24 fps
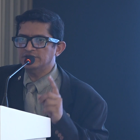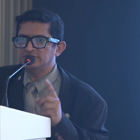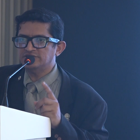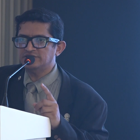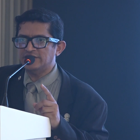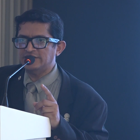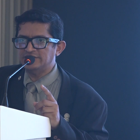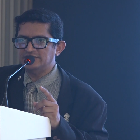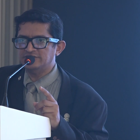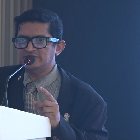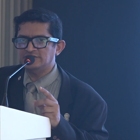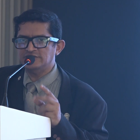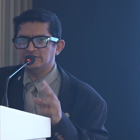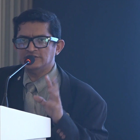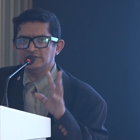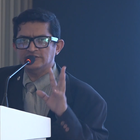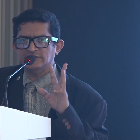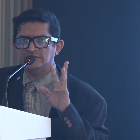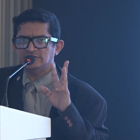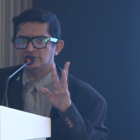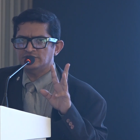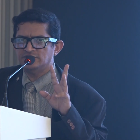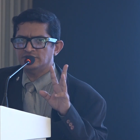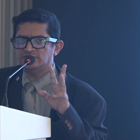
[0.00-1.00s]
the statistical
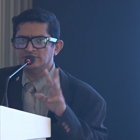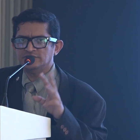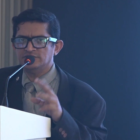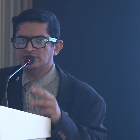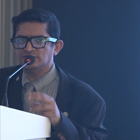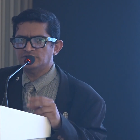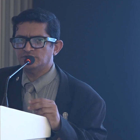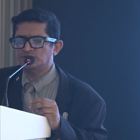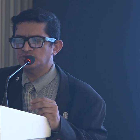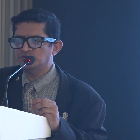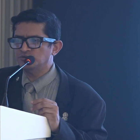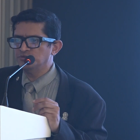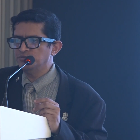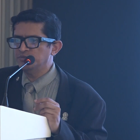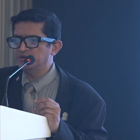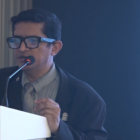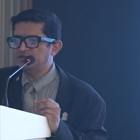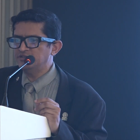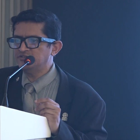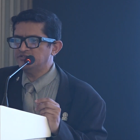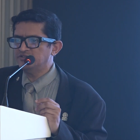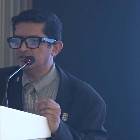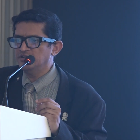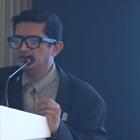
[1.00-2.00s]
test, just 2
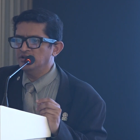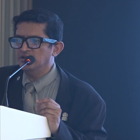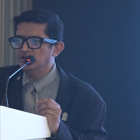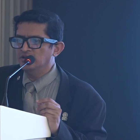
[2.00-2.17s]
minutes.